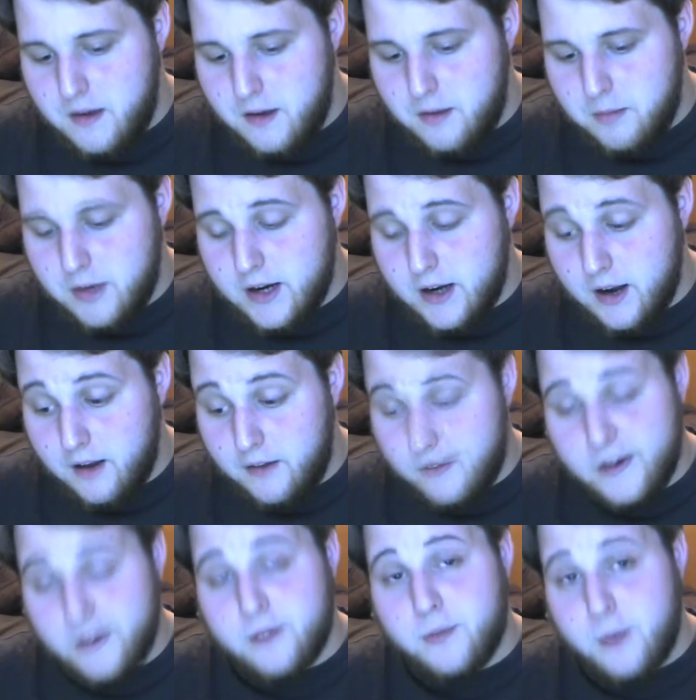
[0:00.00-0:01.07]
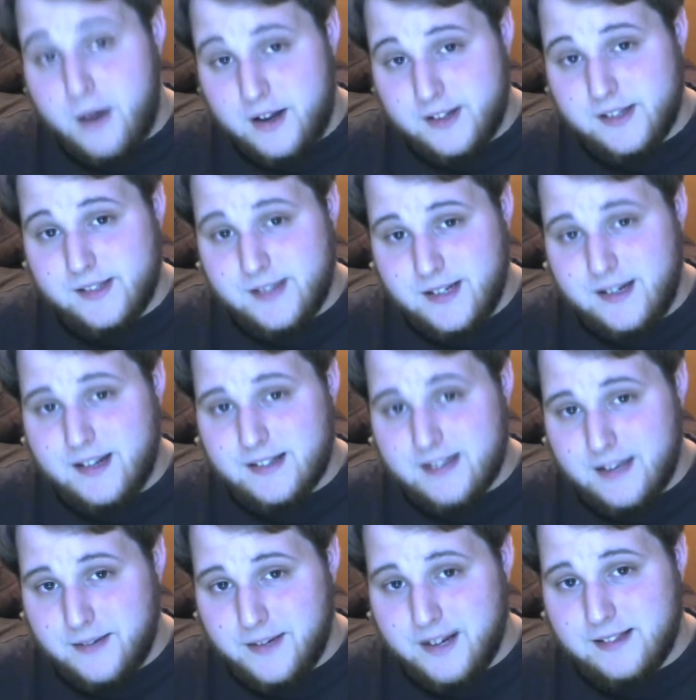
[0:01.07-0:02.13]
But yeah, thanks for watching. See you next
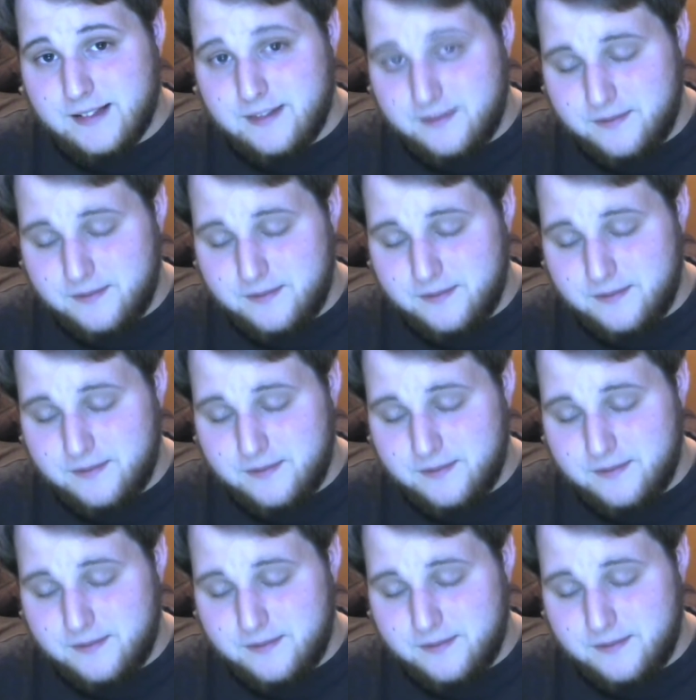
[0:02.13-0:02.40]
time, guys.